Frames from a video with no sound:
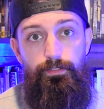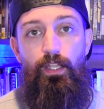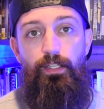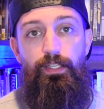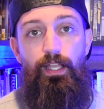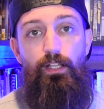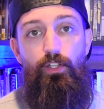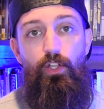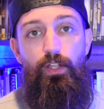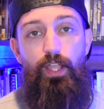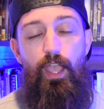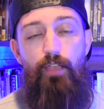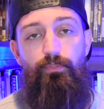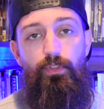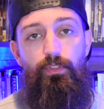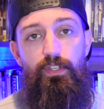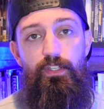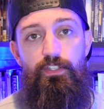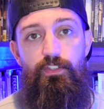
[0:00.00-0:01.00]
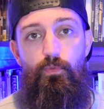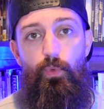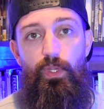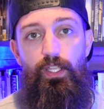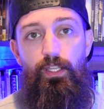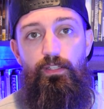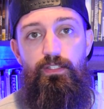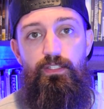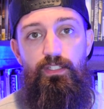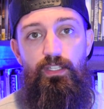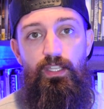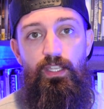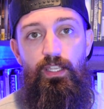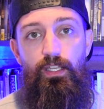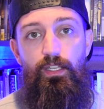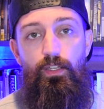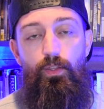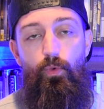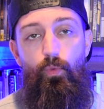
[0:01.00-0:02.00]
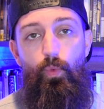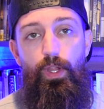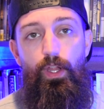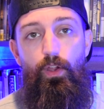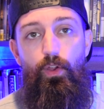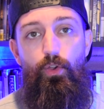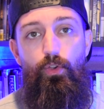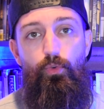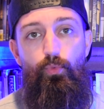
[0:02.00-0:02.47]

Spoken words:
Not long after this, we get a scene where